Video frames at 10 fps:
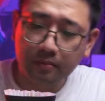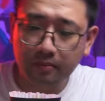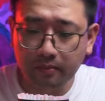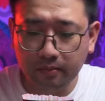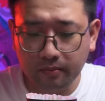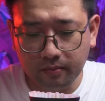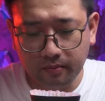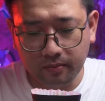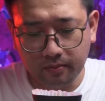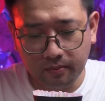
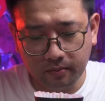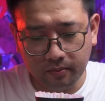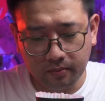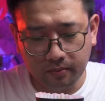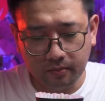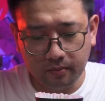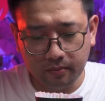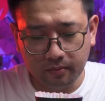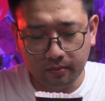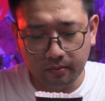
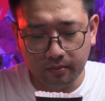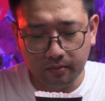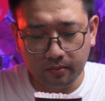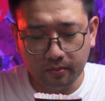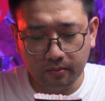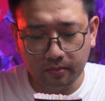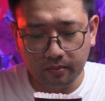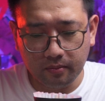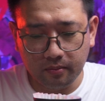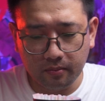
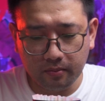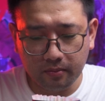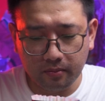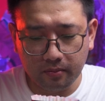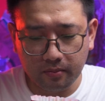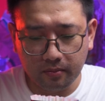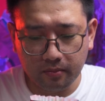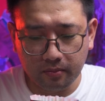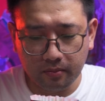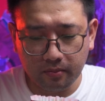
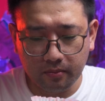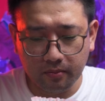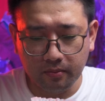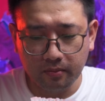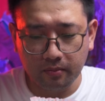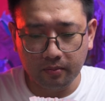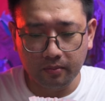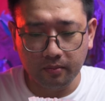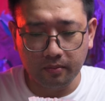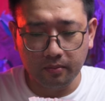
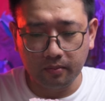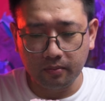(no one is talking)